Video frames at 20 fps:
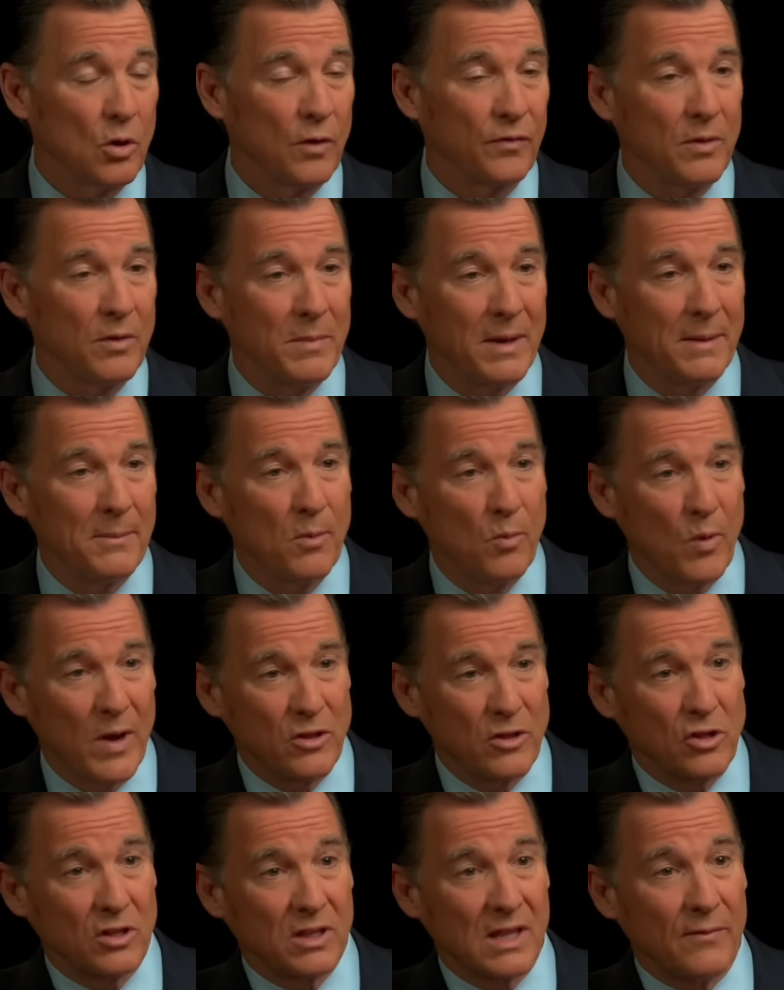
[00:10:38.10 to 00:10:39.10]
So if the minimum
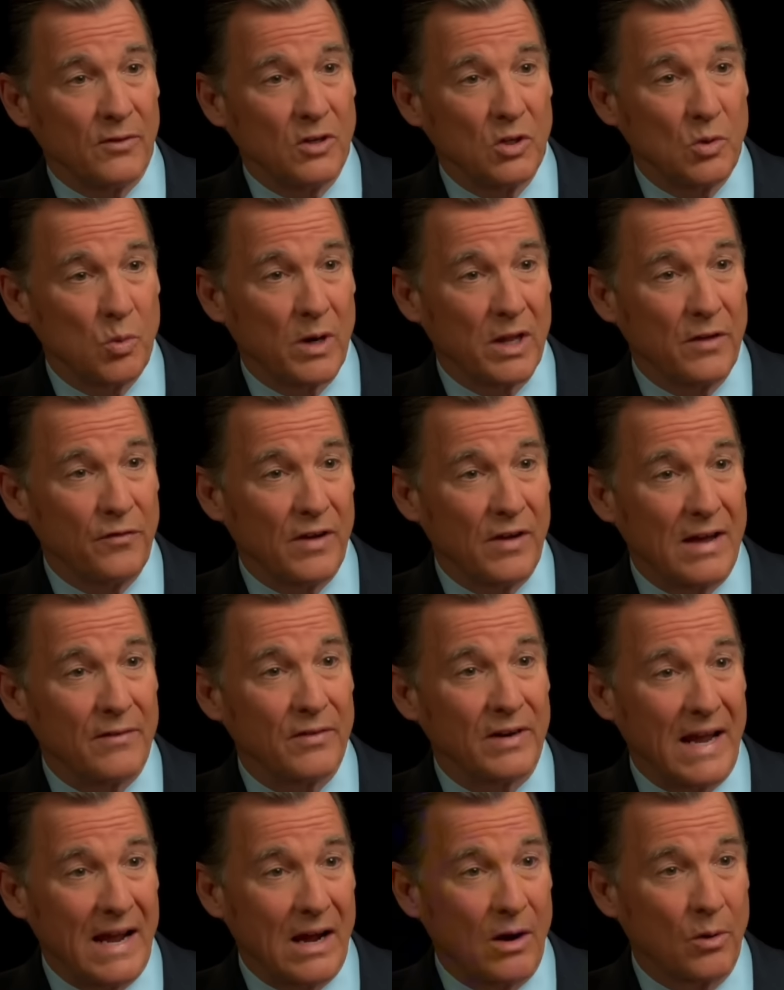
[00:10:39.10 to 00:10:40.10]
wage is
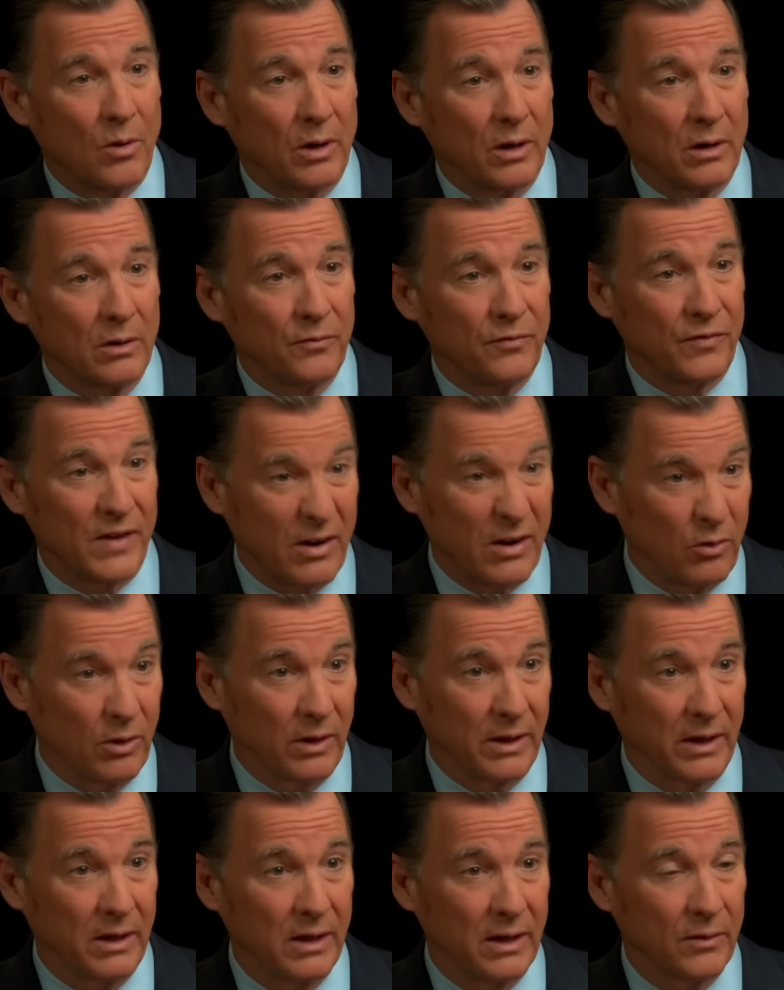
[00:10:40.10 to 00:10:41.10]
$7.25 an hour
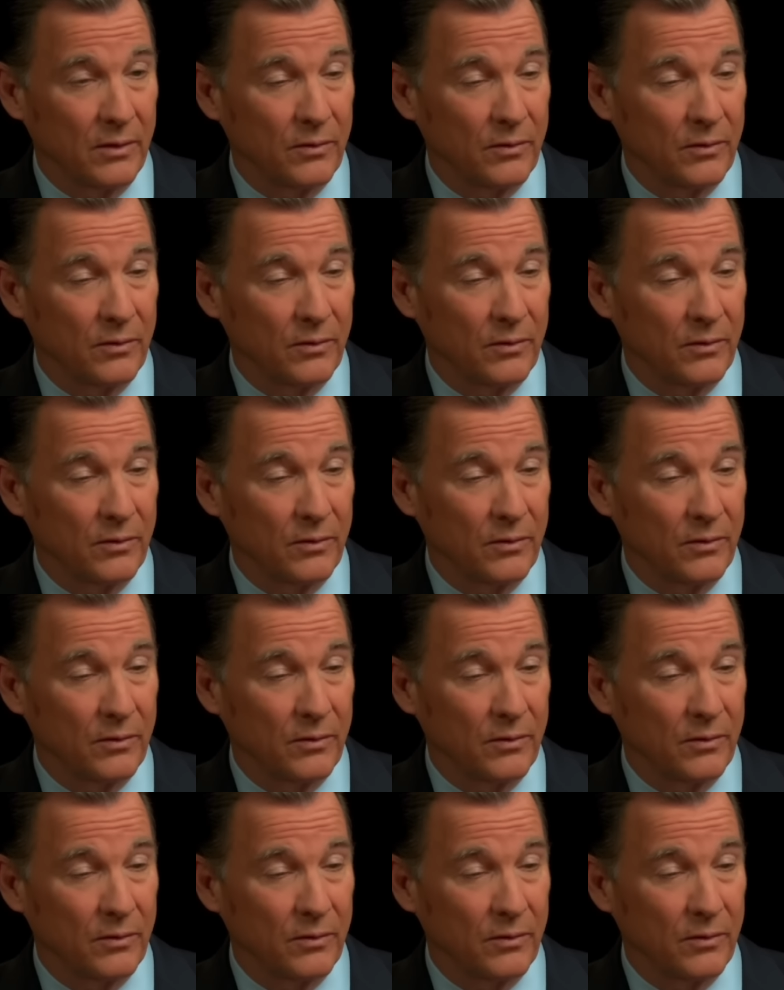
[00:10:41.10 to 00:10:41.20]
federally,